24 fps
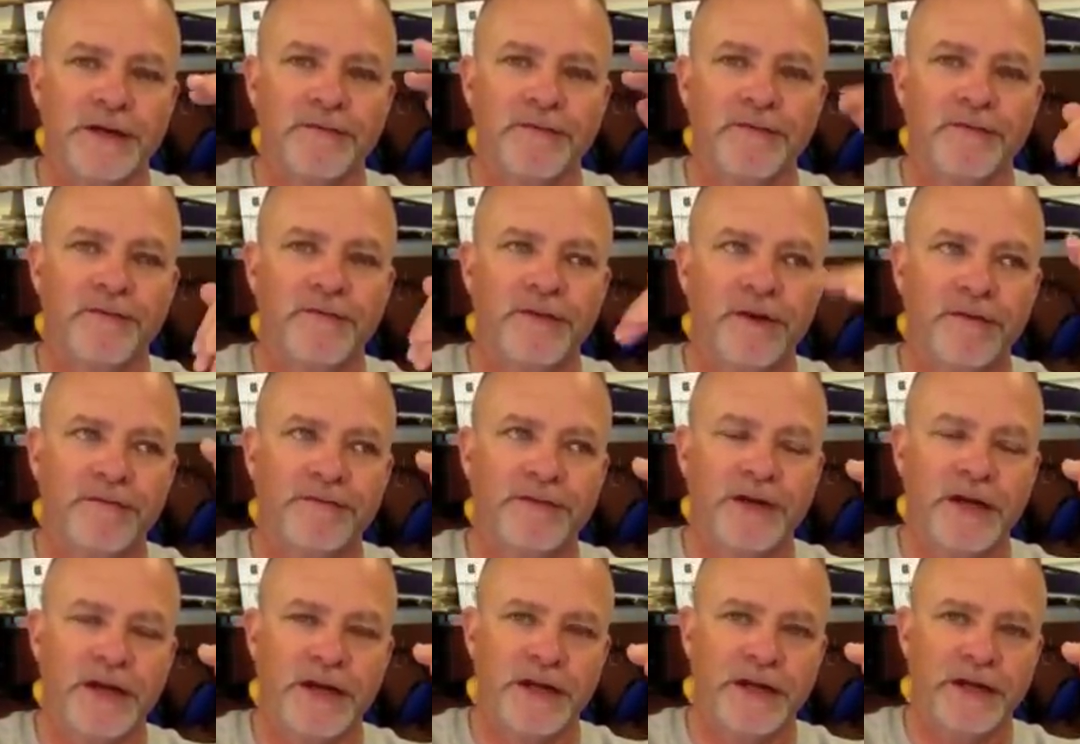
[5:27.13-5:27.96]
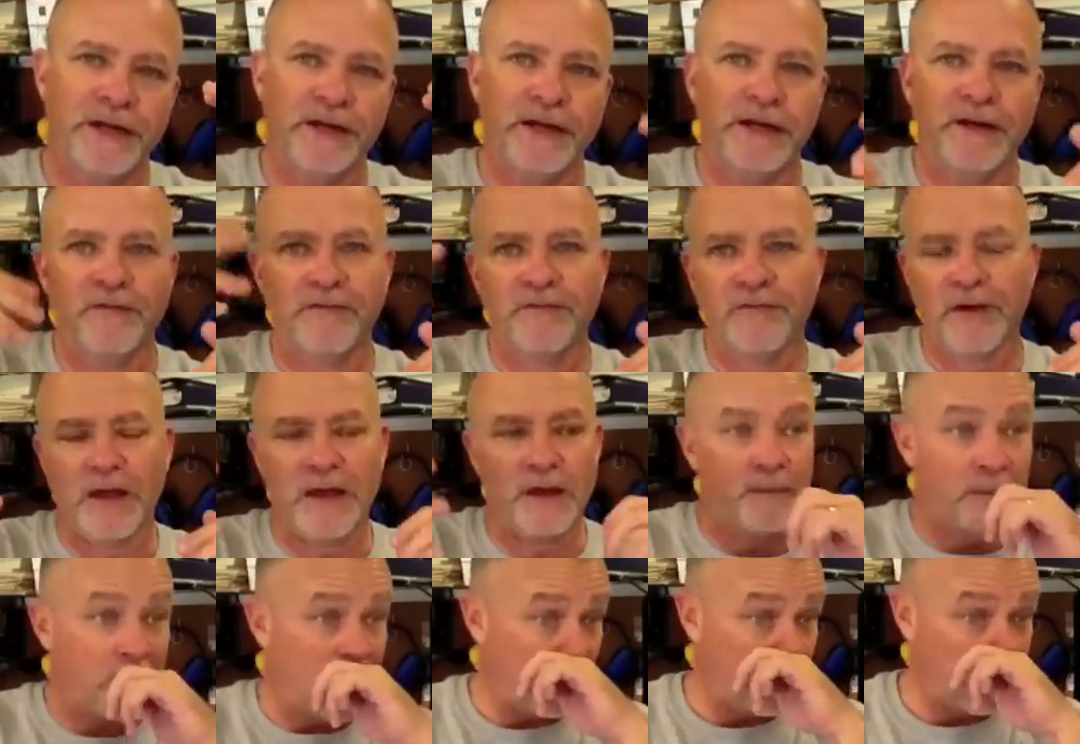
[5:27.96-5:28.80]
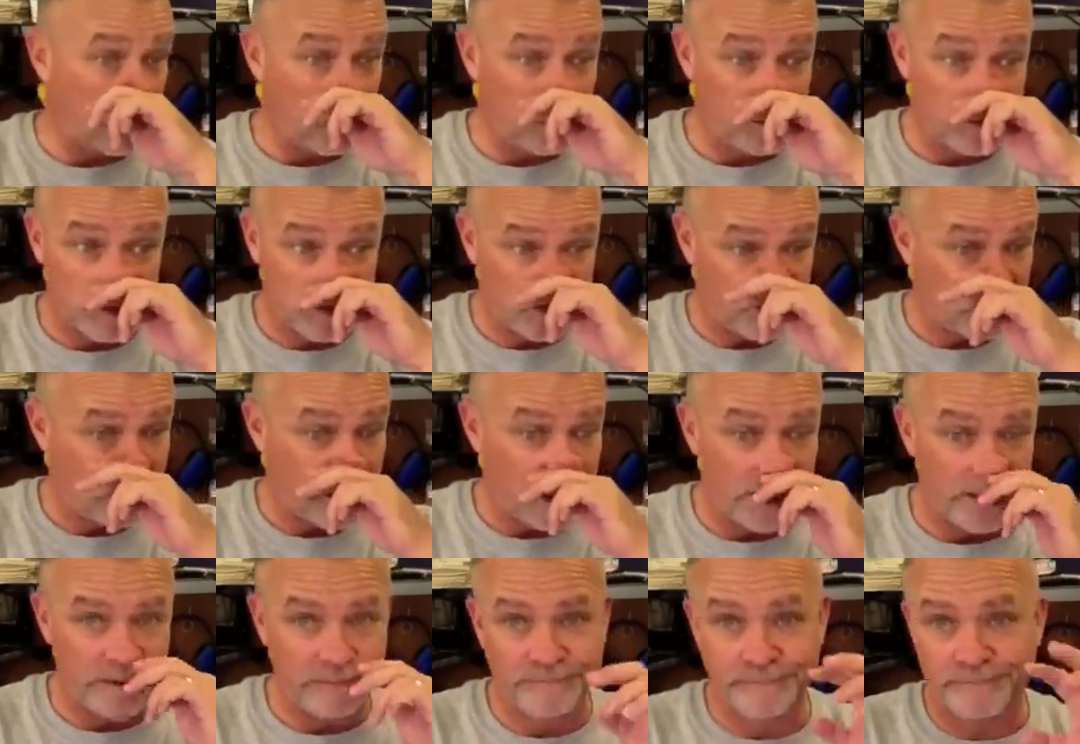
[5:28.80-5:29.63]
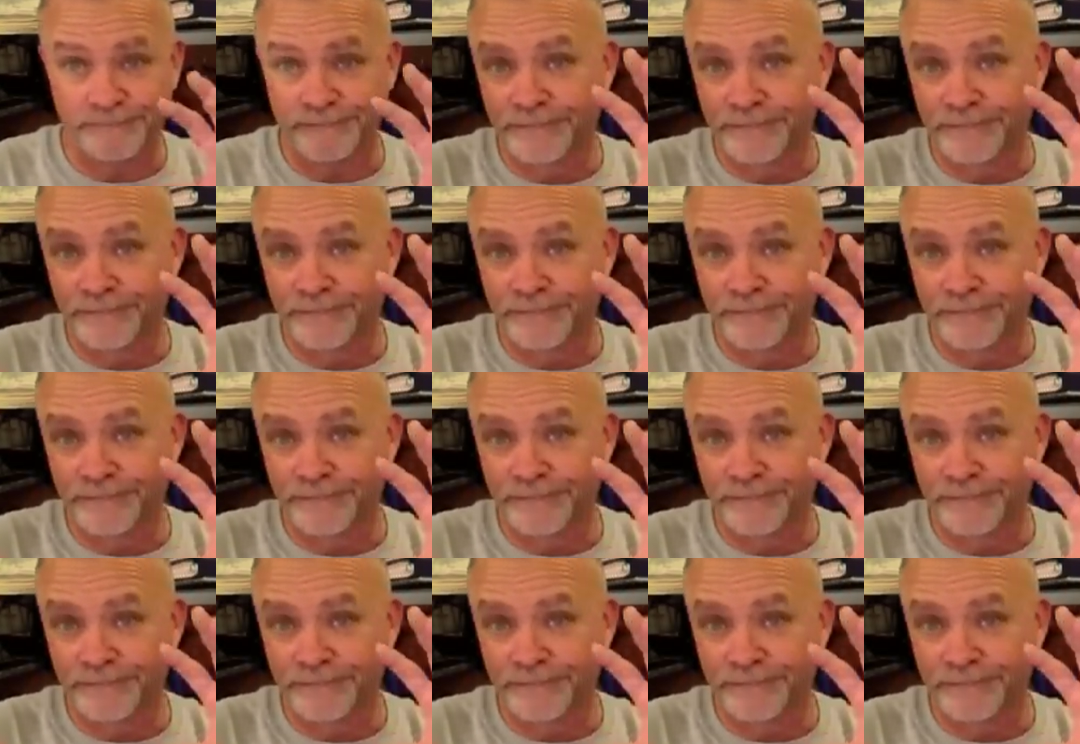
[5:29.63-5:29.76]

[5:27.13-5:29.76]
15, and flame out, which is like,